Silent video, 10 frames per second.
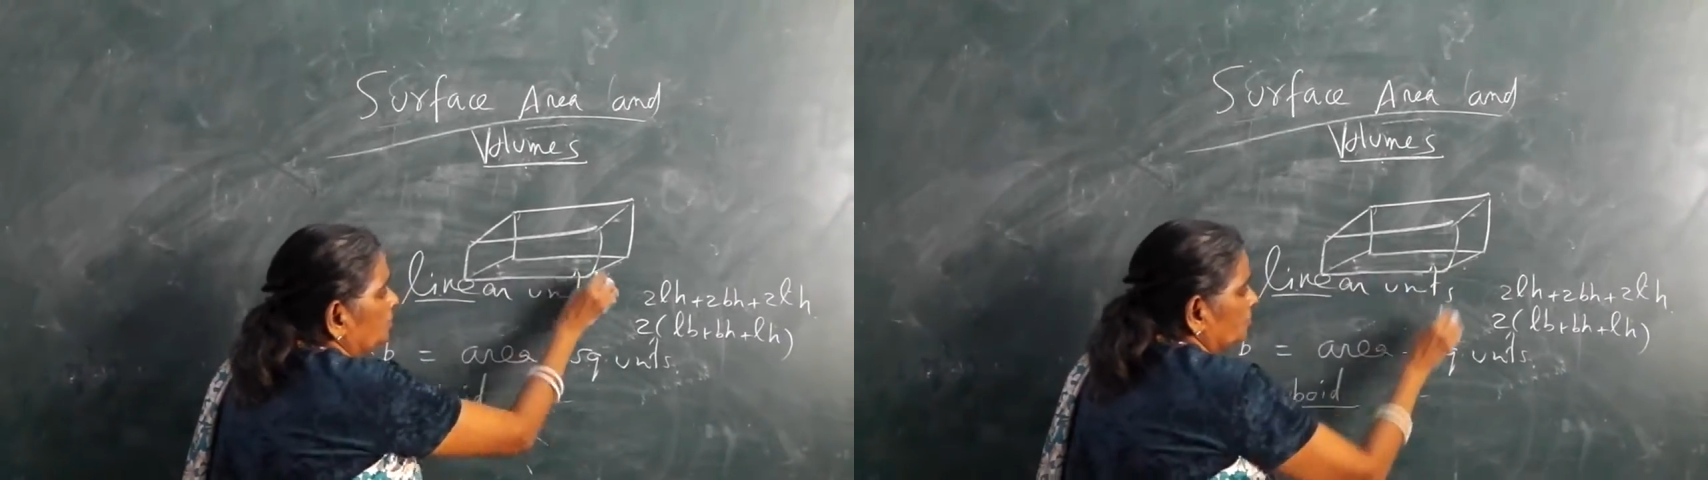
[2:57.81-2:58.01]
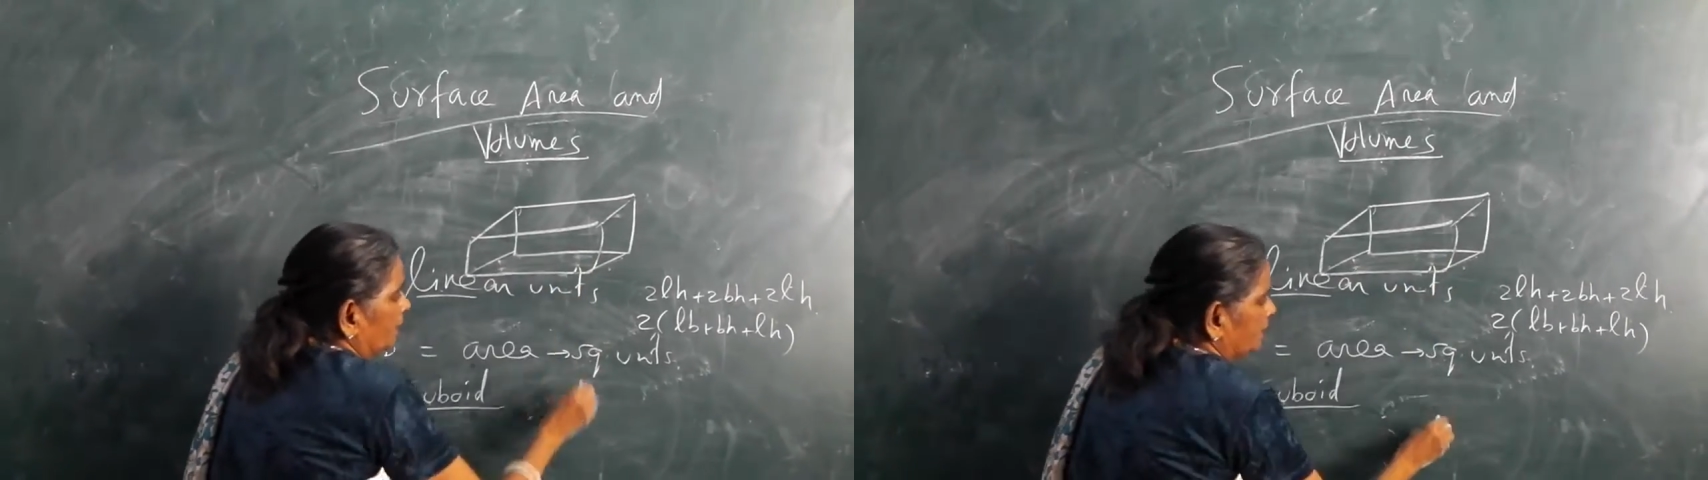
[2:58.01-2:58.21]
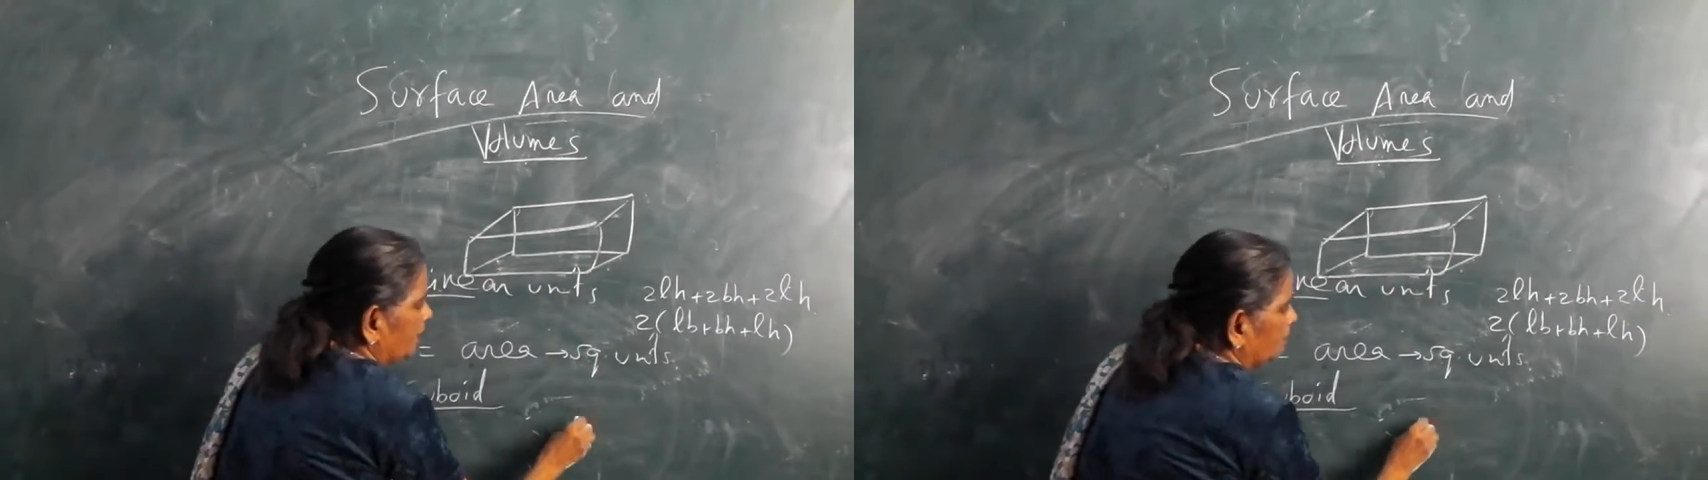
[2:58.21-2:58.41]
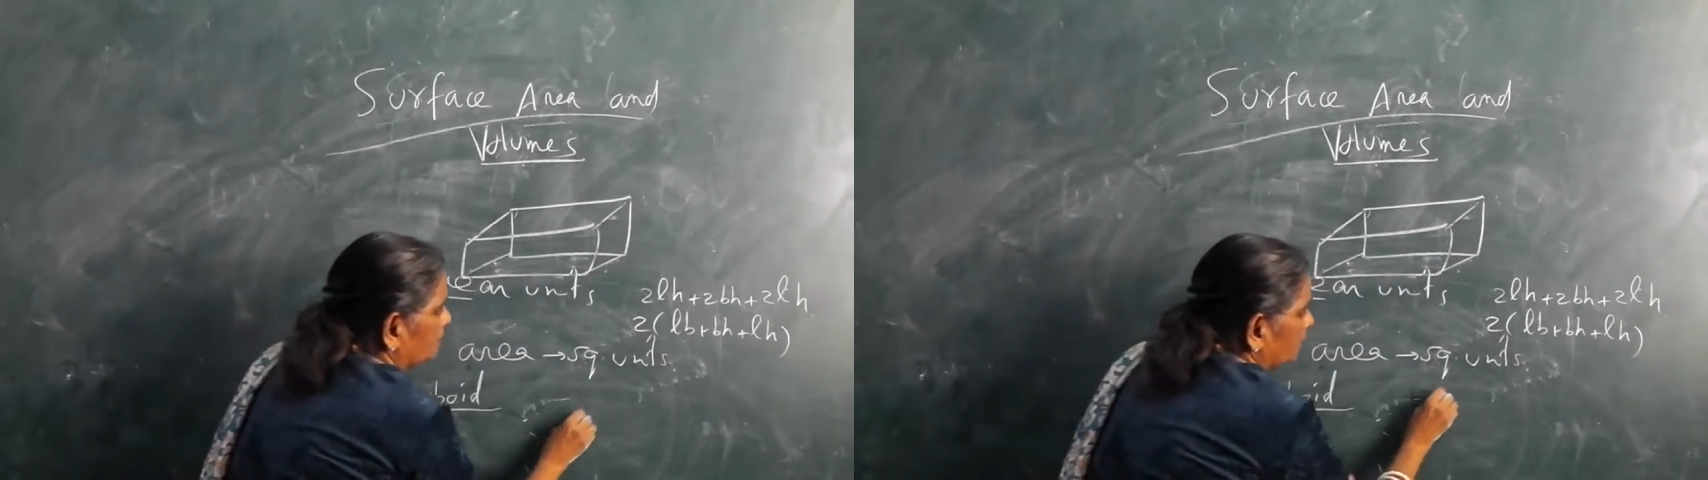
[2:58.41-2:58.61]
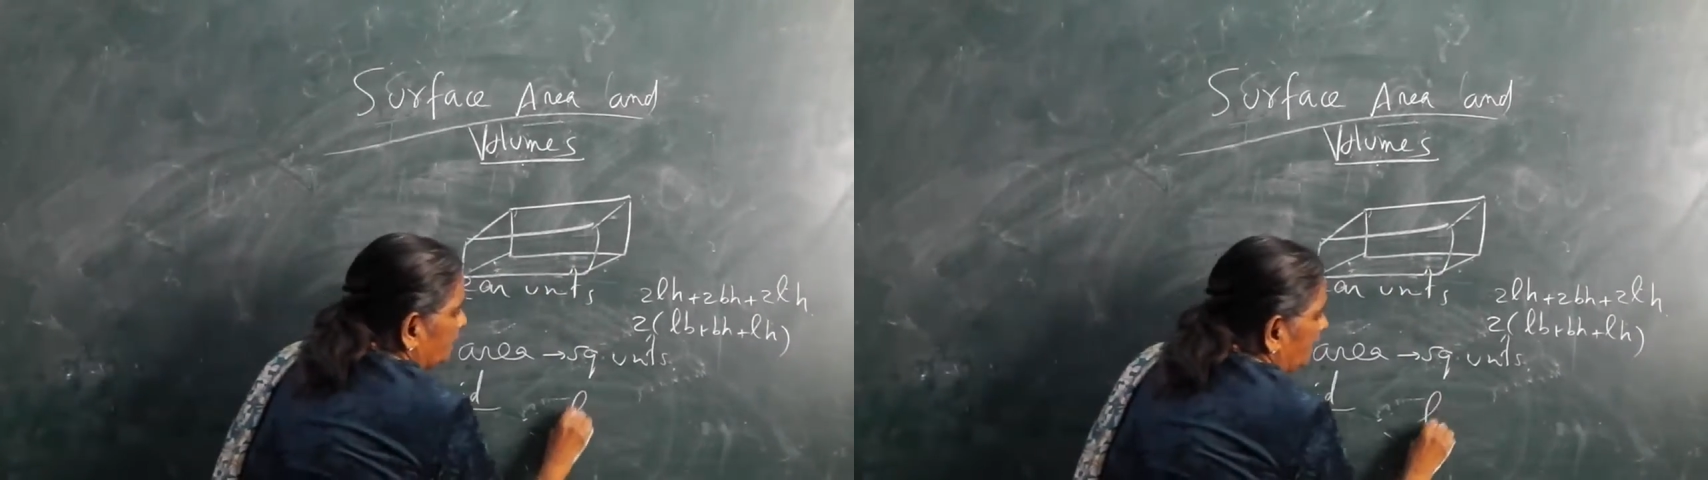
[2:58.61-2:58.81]
is nothing
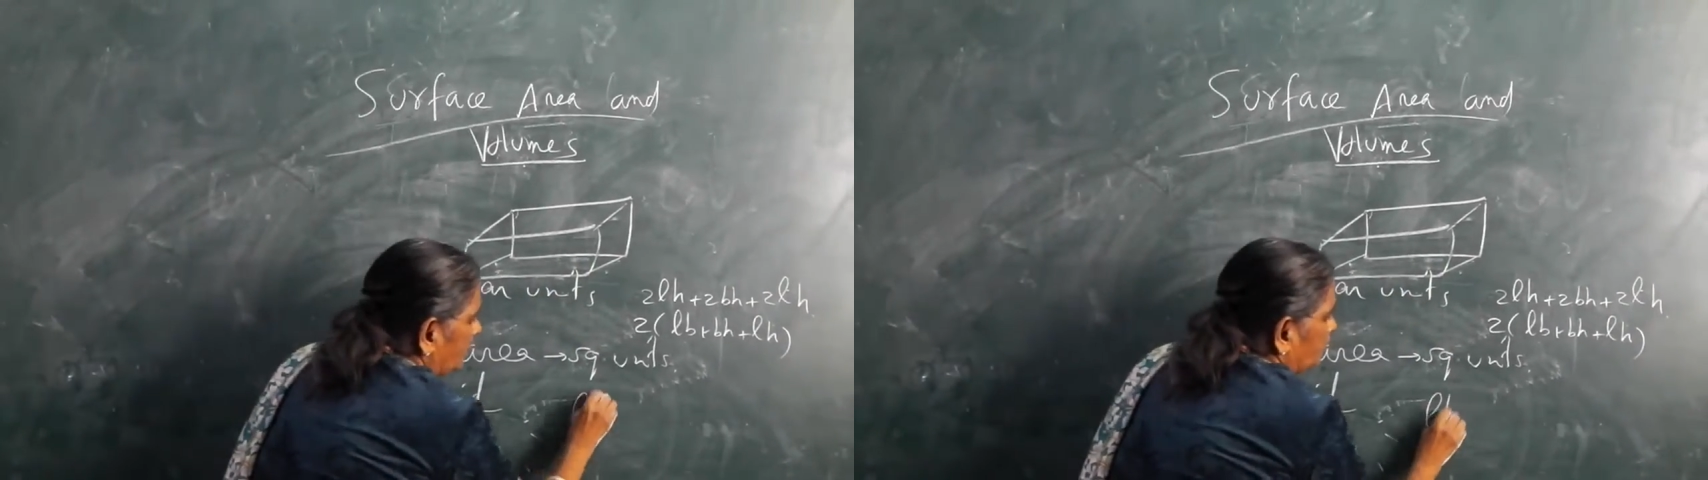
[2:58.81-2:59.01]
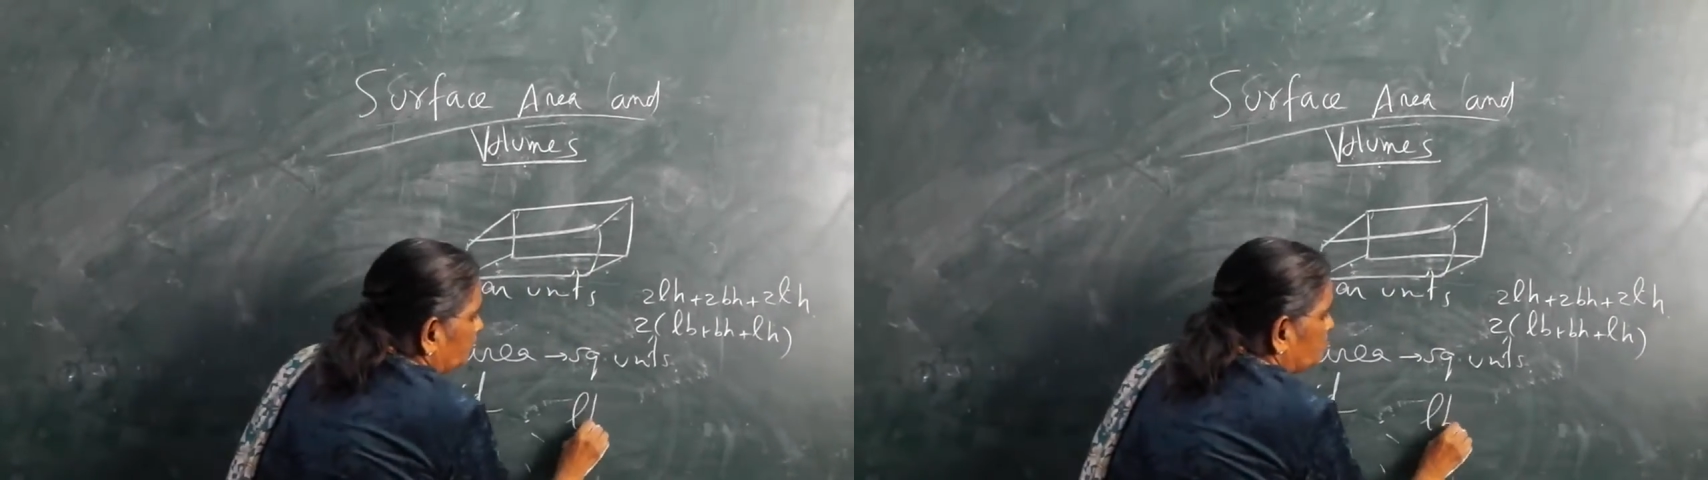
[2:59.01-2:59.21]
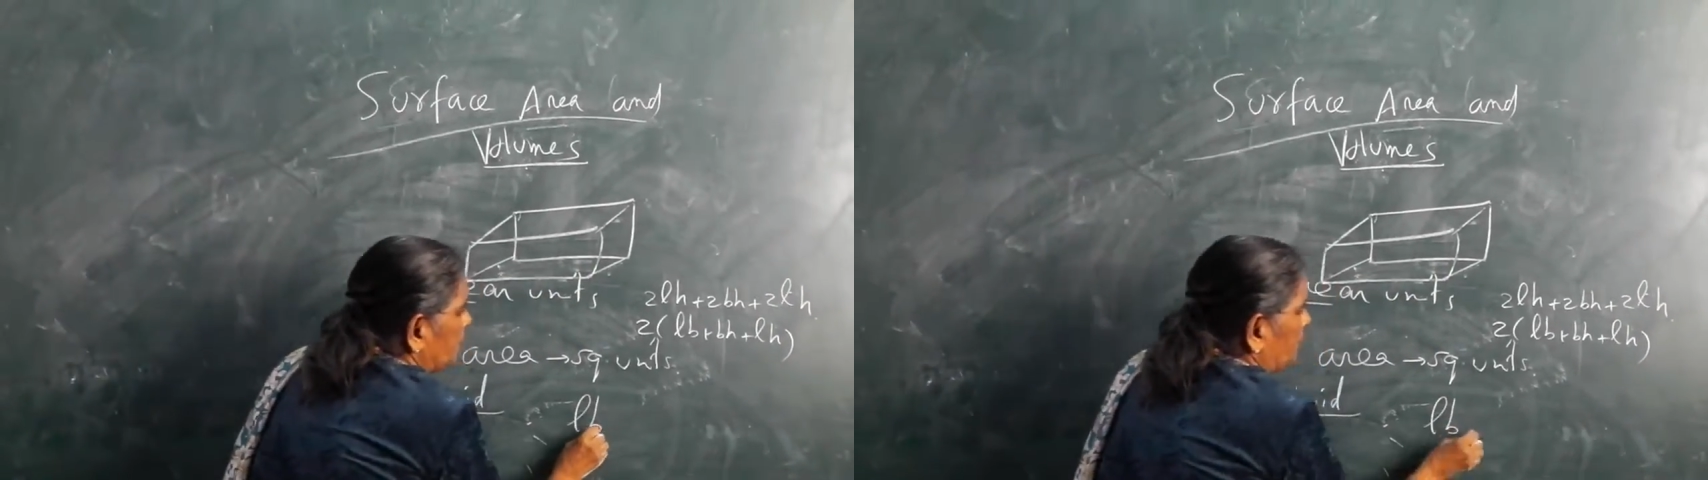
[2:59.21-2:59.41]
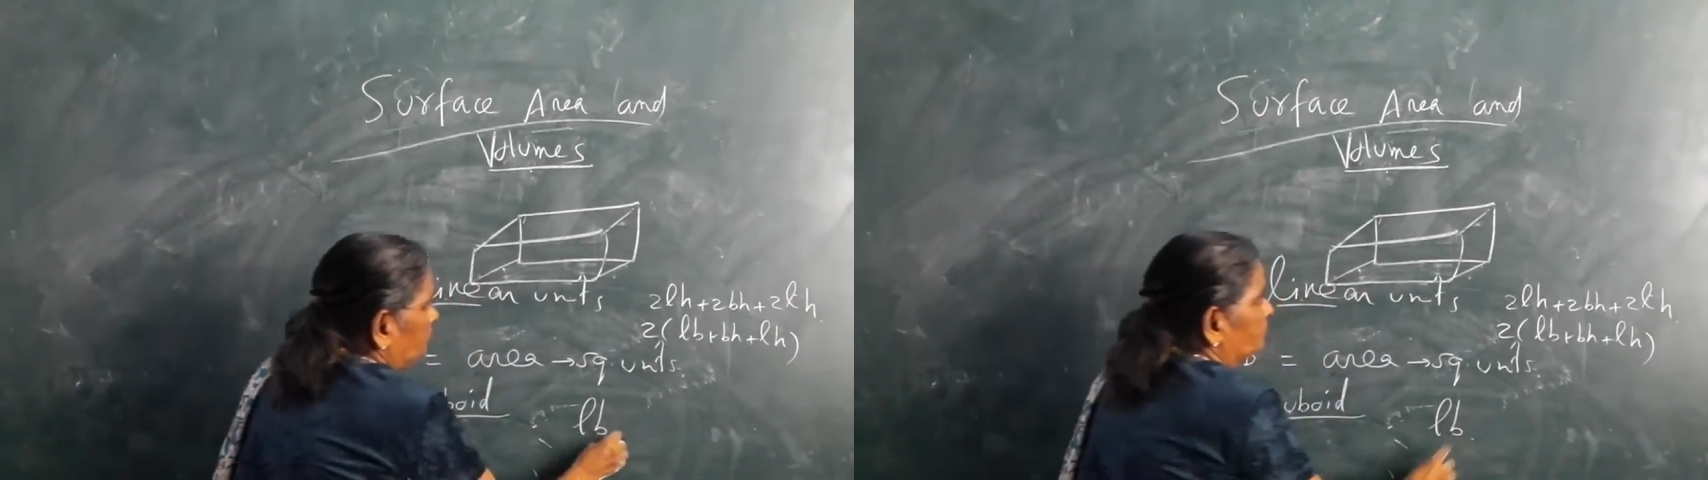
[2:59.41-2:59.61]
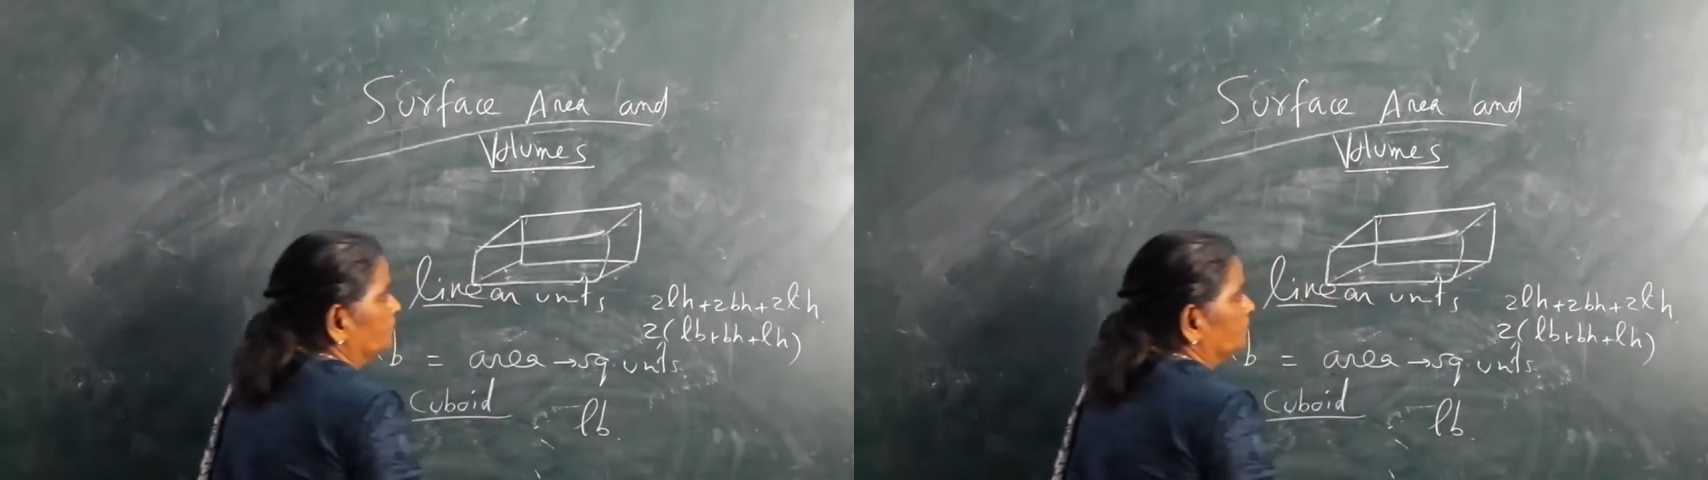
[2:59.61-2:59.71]
L into B.